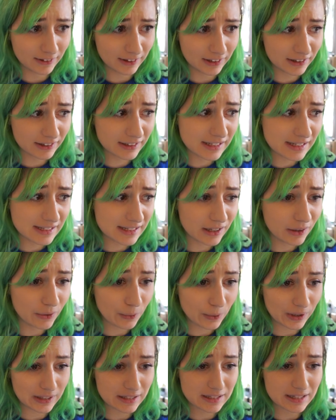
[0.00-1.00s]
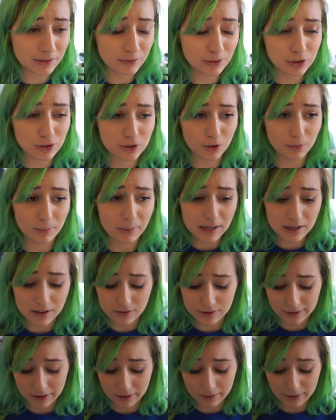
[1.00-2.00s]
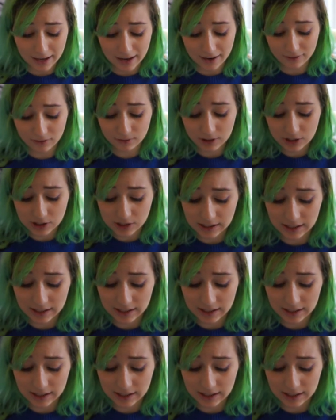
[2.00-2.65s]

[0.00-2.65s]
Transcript: literally seen it once and it was so many years ago and I have to watch it